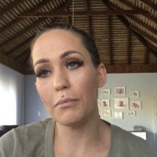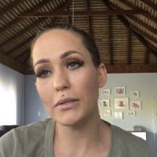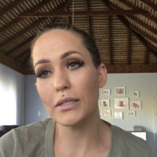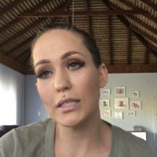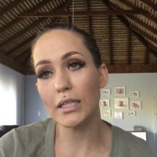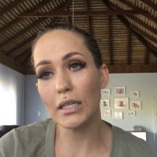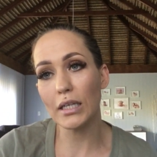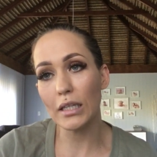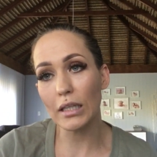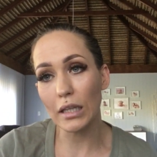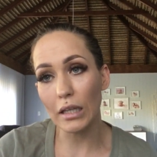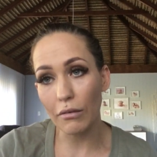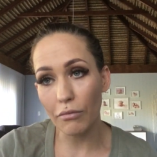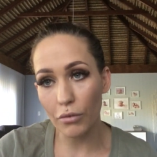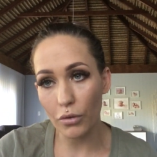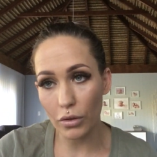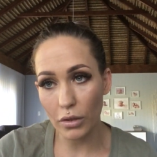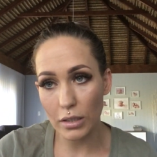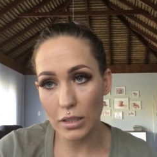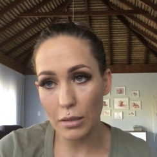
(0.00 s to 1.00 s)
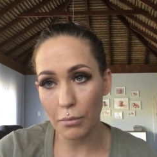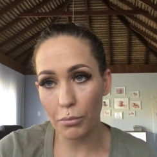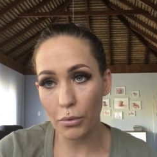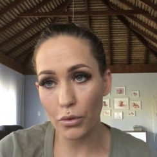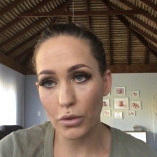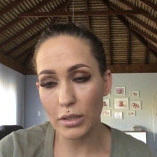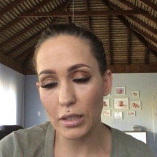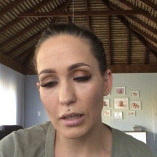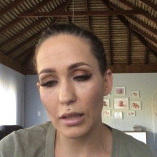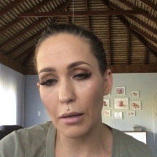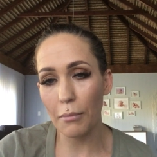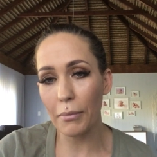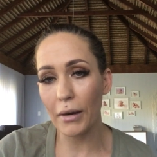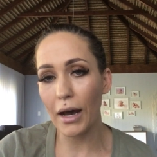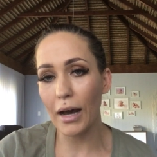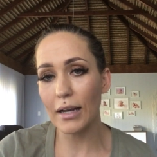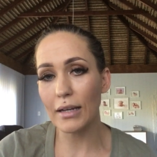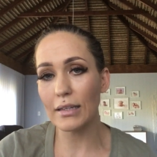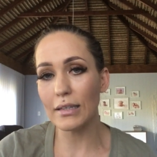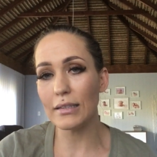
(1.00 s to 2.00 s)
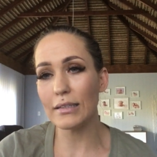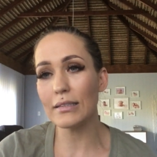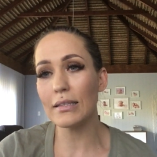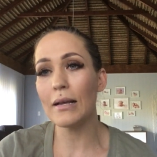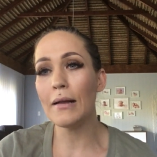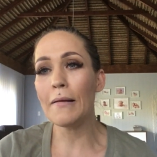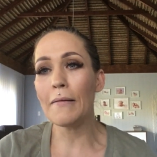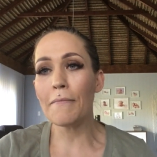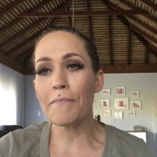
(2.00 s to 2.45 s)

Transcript: particularly for the supports and the partners,